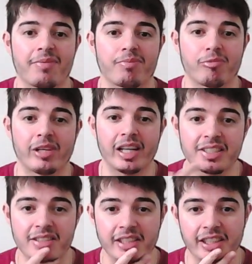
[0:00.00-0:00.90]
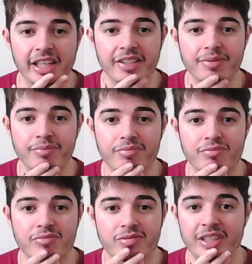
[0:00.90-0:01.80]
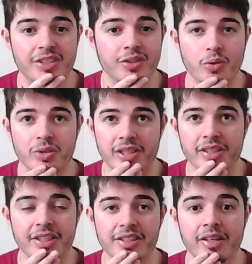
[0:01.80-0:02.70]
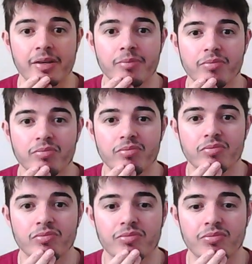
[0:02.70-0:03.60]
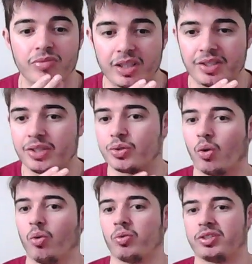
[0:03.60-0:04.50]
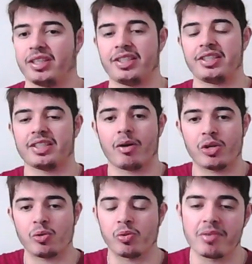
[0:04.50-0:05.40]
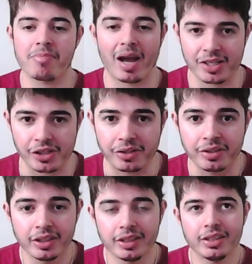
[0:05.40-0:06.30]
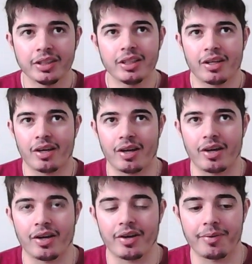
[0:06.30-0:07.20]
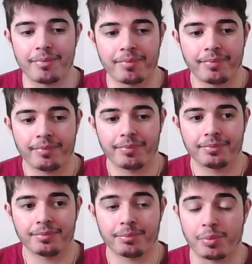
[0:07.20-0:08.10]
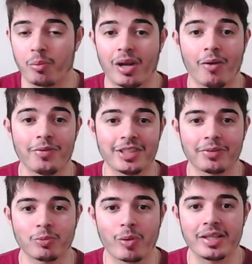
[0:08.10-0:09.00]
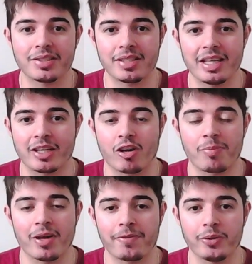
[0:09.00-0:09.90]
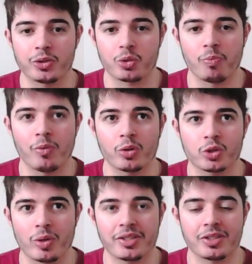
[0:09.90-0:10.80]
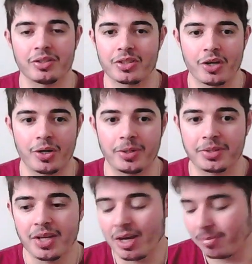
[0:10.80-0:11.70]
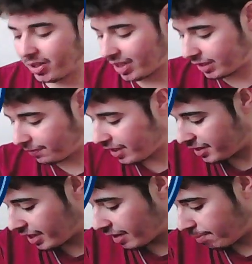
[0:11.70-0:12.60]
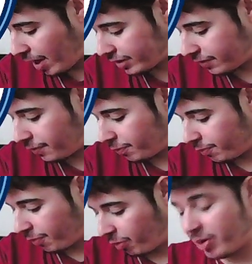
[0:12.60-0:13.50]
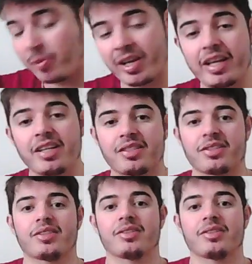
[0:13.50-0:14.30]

Realistically, this is all City's now. This is all City's now, you would imagine. But we'll obviously have to wait and see. There could be a few more twists and turns. Because let's face it, past 3 weeks